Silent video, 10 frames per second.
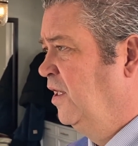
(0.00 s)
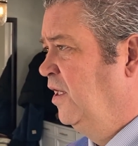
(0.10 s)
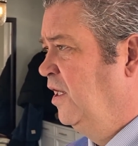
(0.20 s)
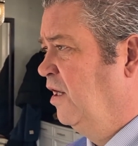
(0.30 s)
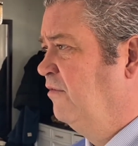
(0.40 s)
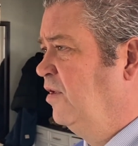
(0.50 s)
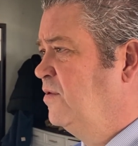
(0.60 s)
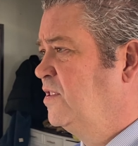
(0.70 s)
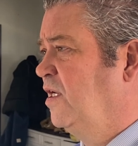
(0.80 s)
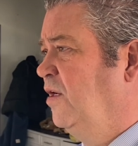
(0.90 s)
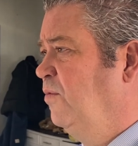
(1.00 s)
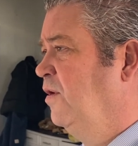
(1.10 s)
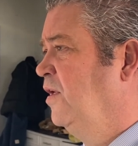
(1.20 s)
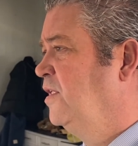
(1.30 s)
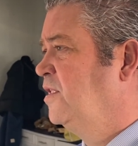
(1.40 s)
However, he was
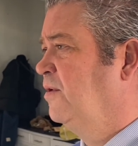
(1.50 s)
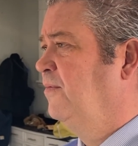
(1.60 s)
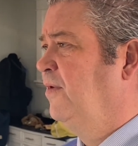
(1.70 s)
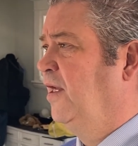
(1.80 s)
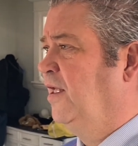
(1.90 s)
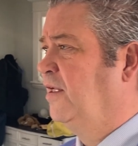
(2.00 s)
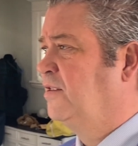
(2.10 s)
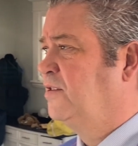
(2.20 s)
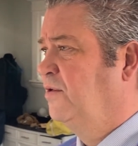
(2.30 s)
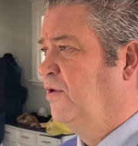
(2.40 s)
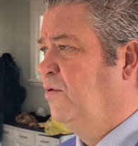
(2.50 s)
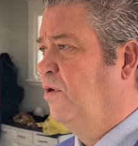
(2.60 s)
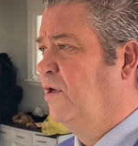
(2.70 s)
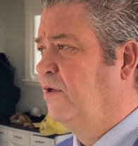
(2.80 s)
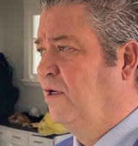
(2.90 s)
unwilling to commit, to the
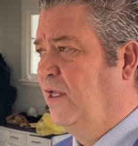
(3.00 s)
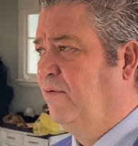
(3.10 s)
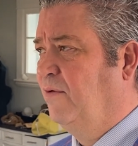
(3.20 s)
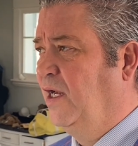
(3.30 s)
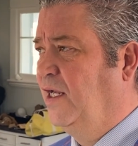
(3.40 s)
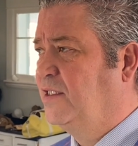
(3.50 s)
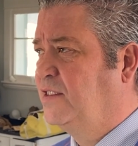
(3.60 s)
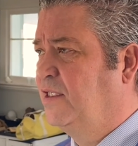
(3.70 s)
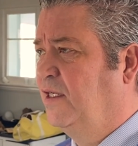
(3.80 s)
court or otherwise,